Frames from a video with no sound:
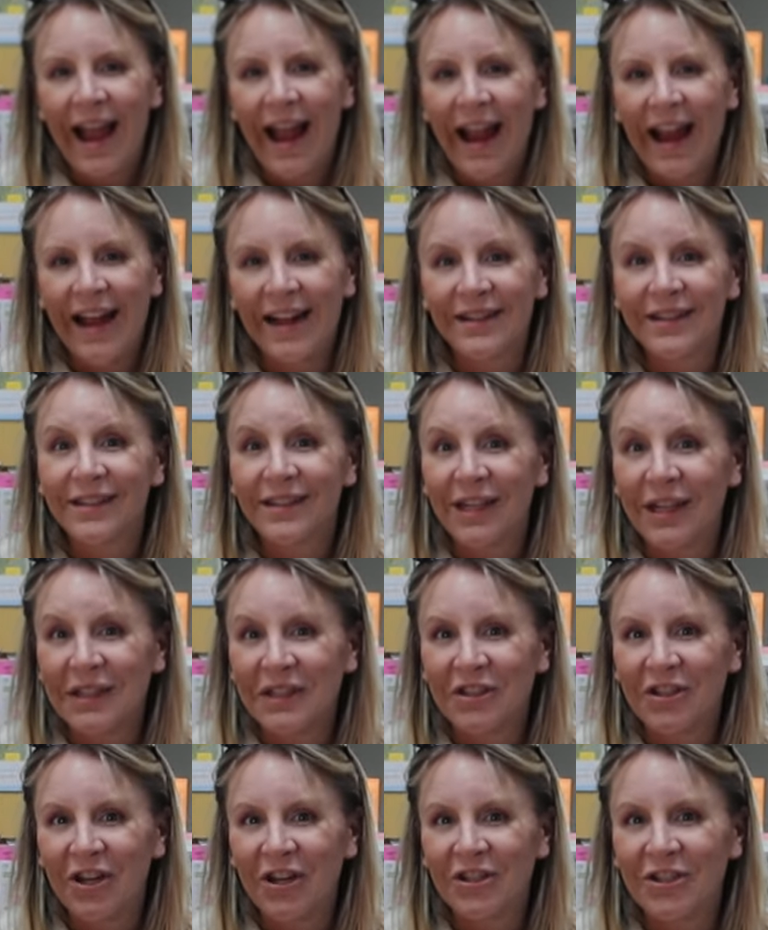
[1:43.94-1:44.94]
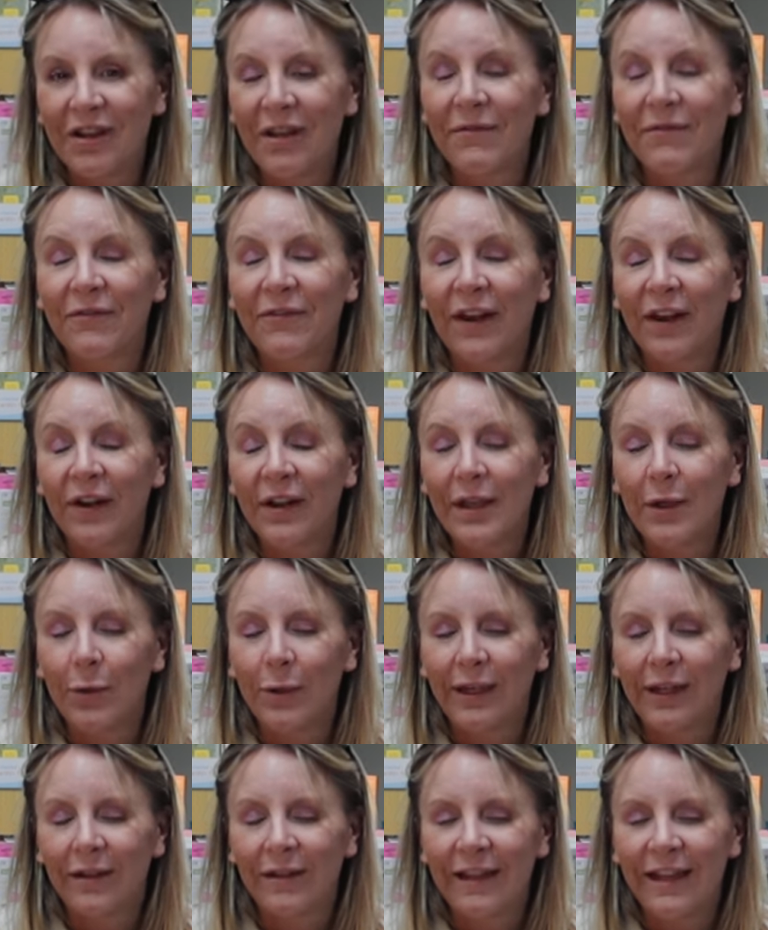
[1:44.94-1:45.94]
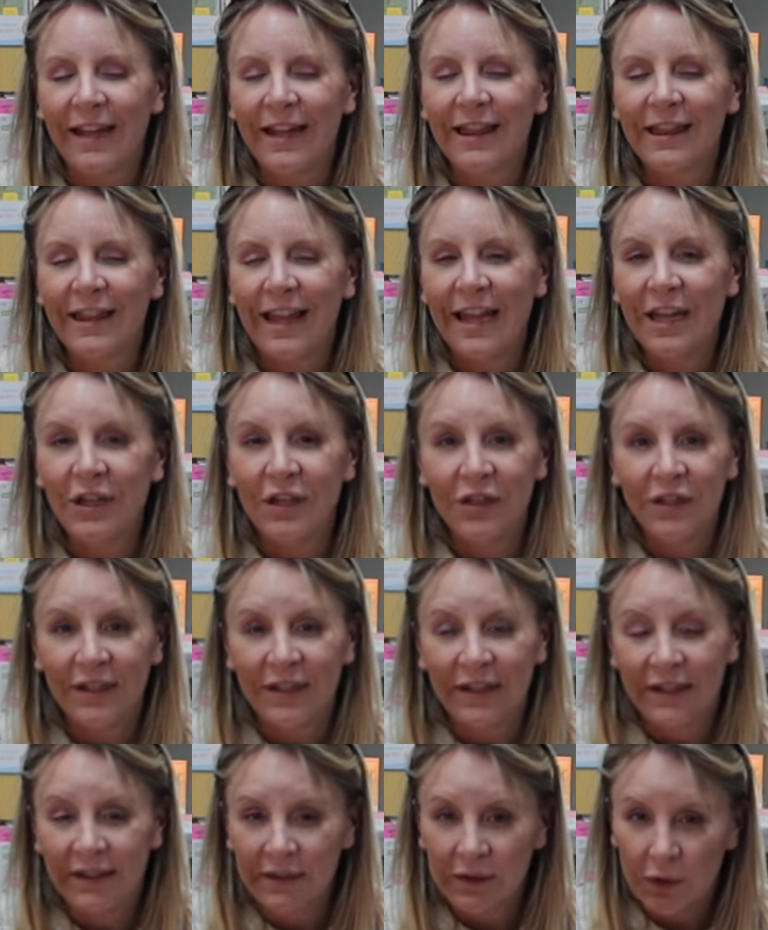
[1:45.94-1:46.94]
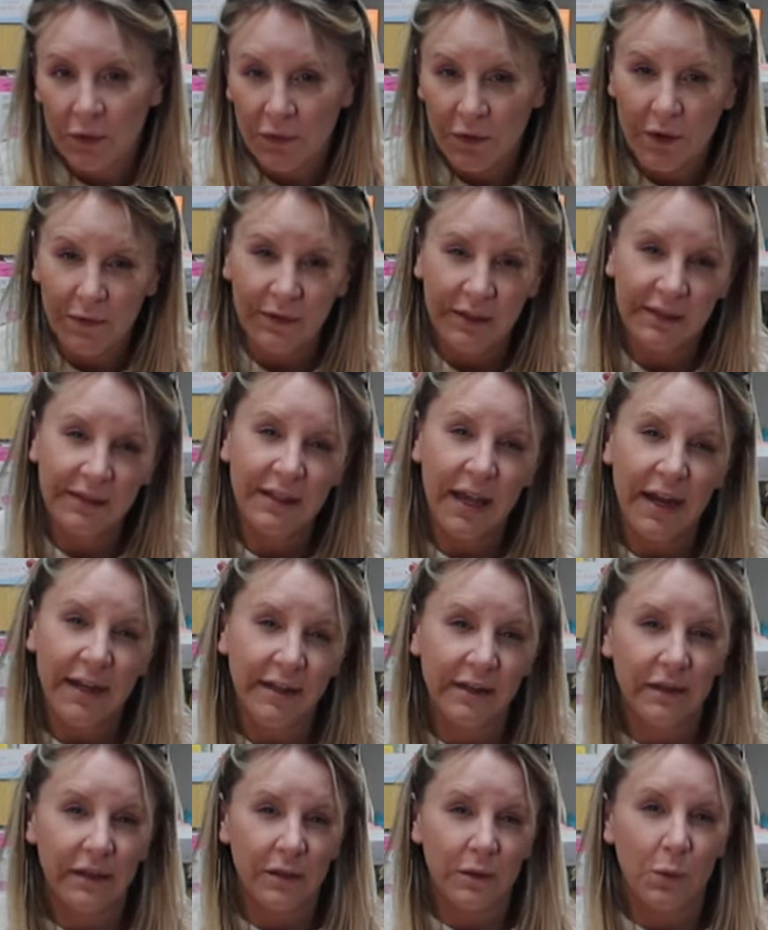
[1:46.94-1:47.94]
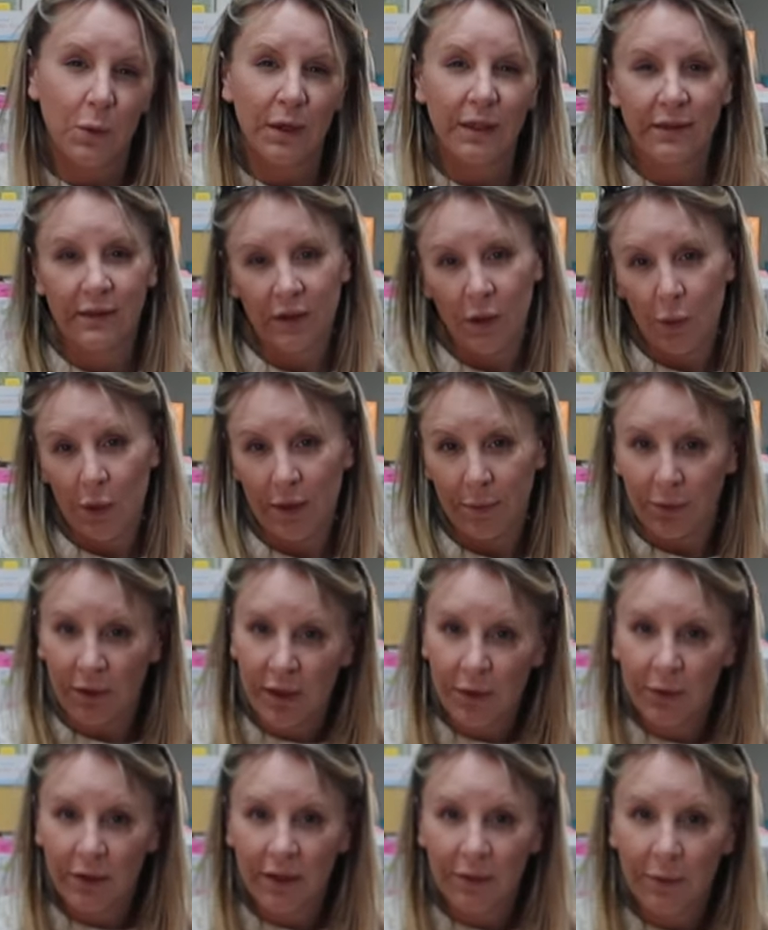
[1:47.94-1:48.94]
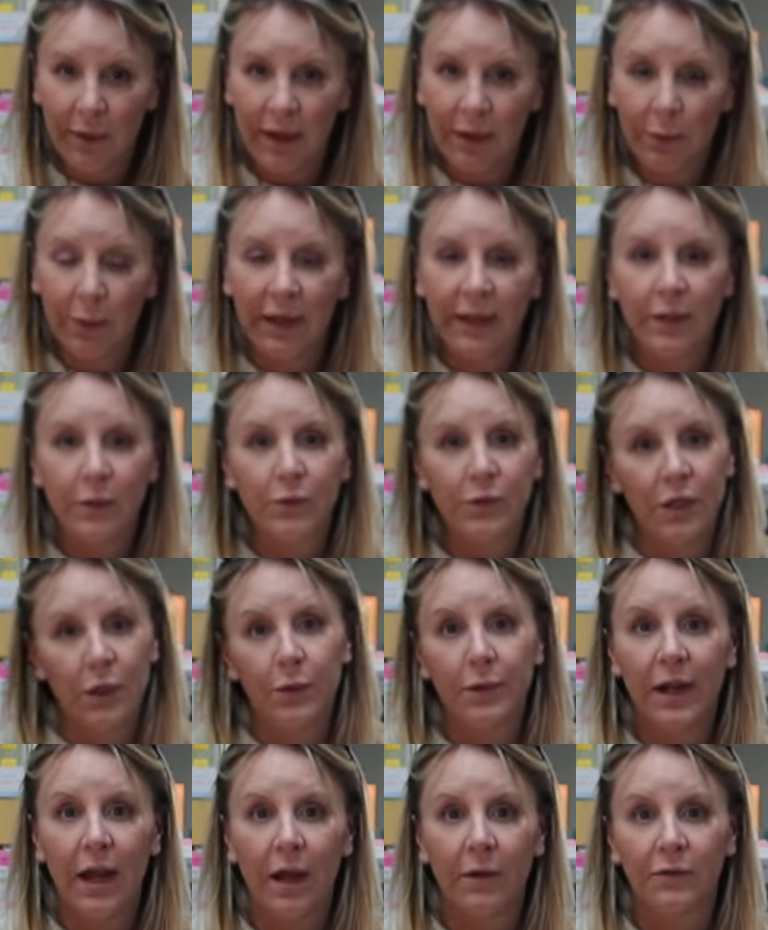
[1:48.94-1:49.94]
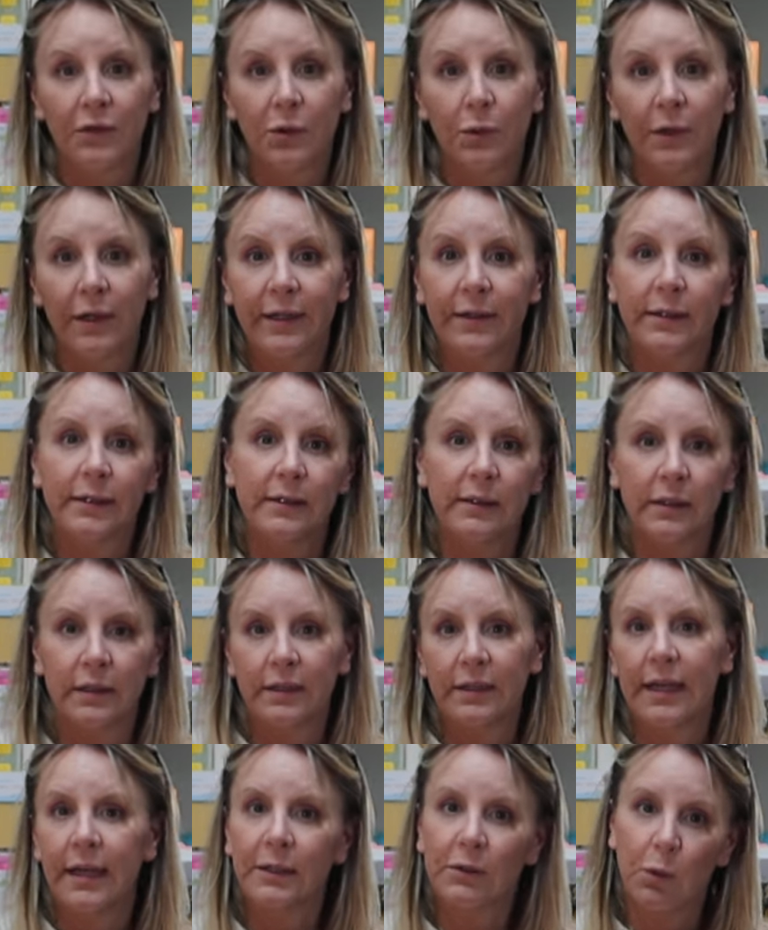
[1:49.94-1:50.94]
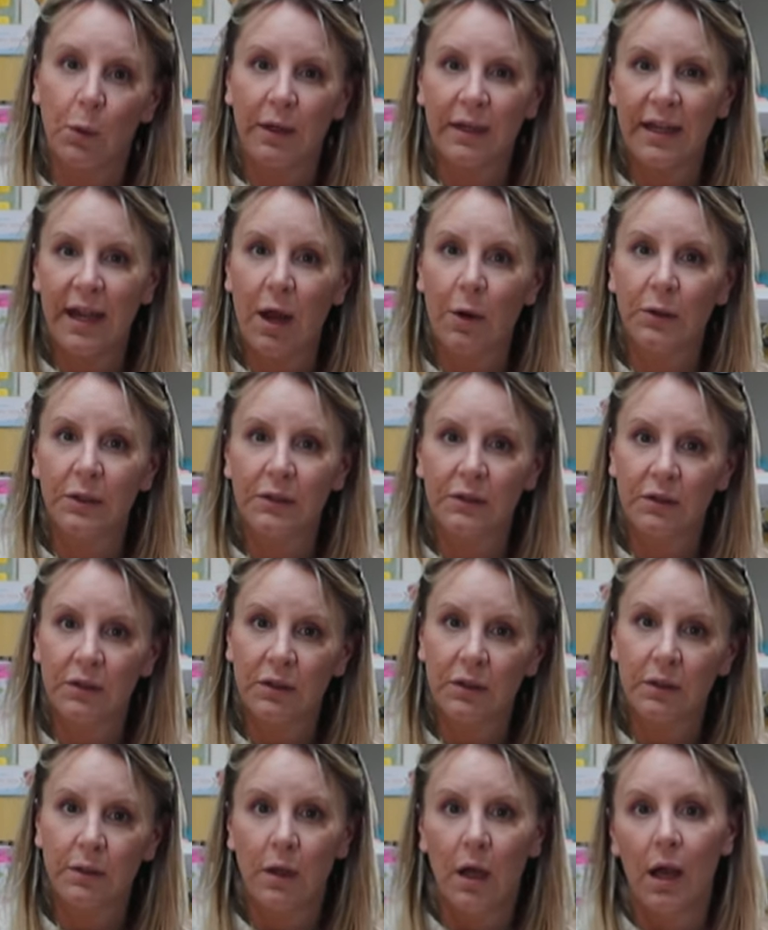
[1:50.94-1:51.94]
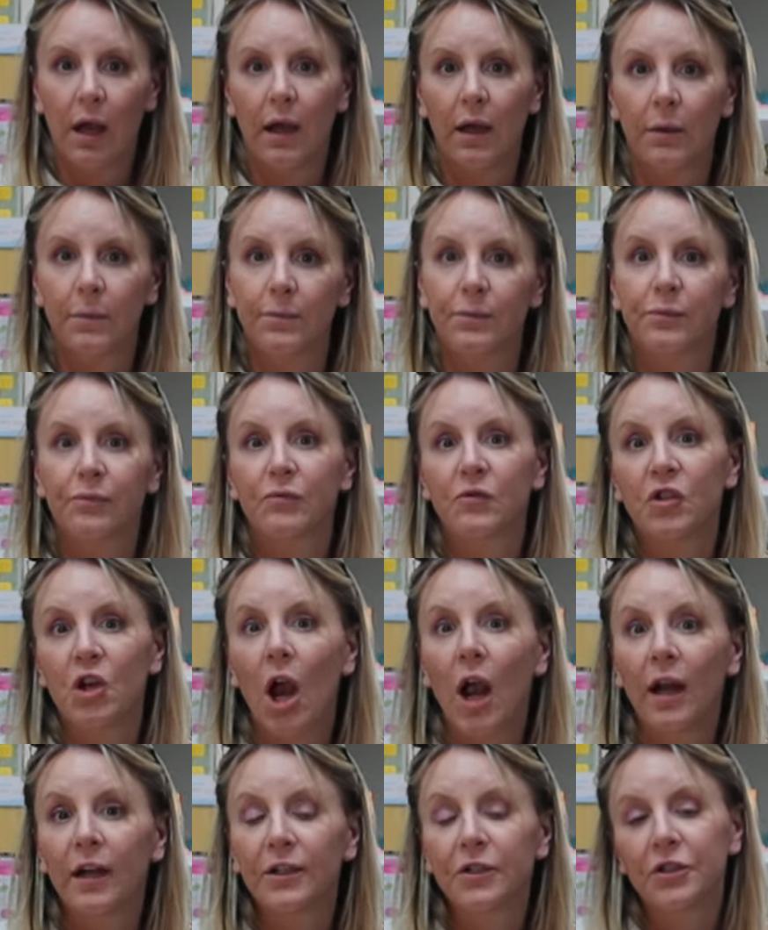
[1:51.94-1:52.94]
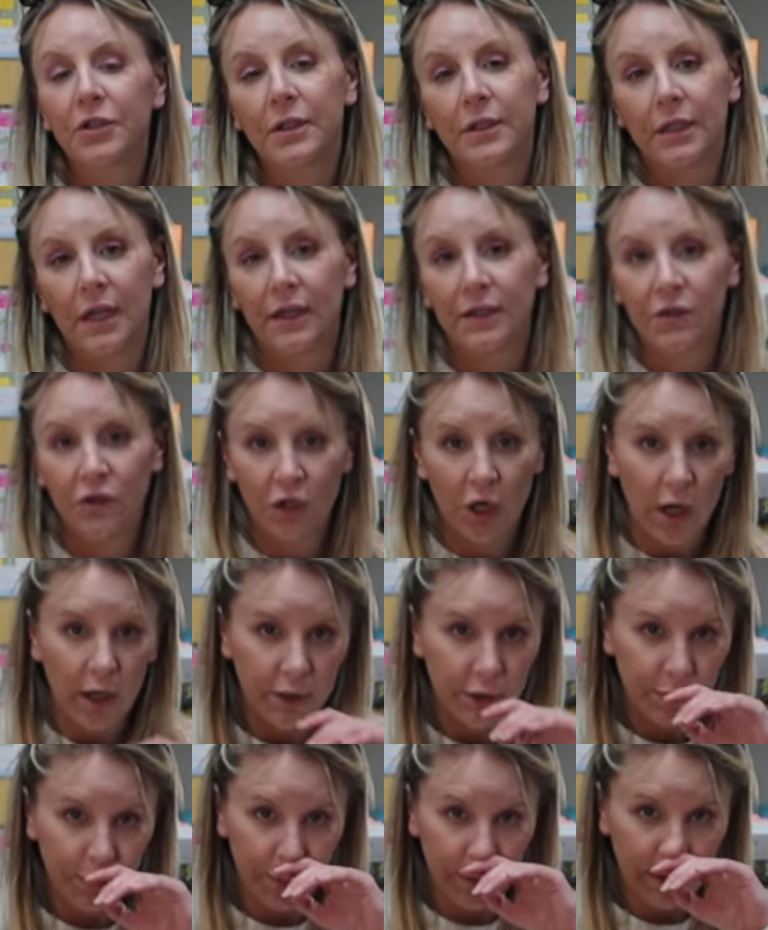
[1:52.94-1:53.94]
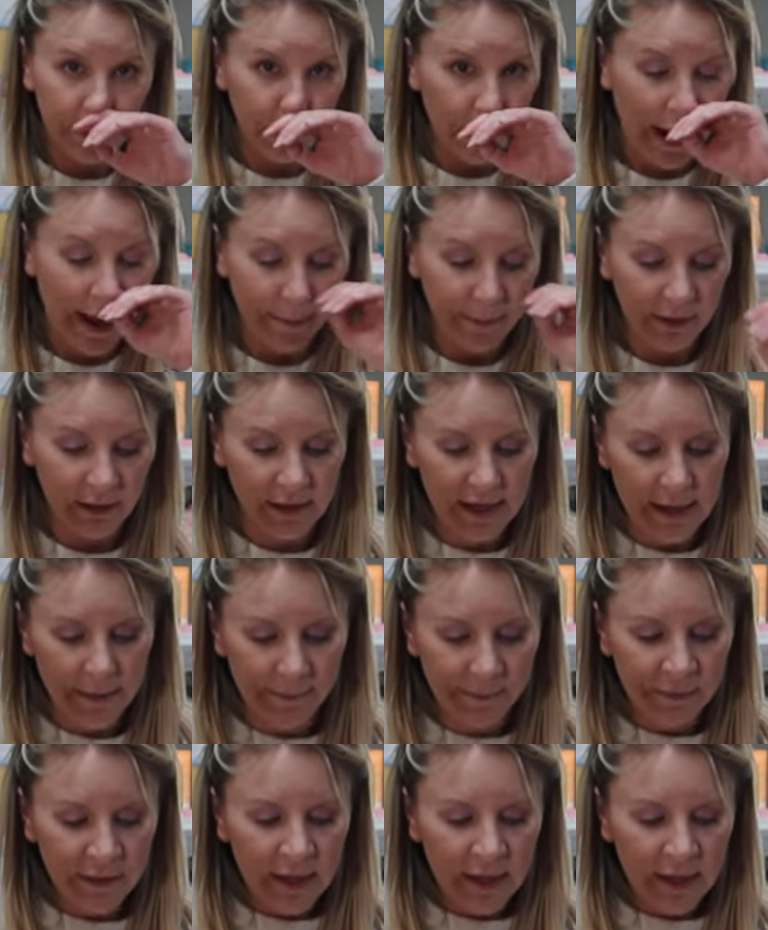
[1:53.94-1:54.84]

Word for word: And it does charge up very quickly, thank goodness. So if you have excited little ones that wanna play with it right away, you don't have to worry that it's gonna take 20 hours to uh, charge. It does charge pretty rapidly.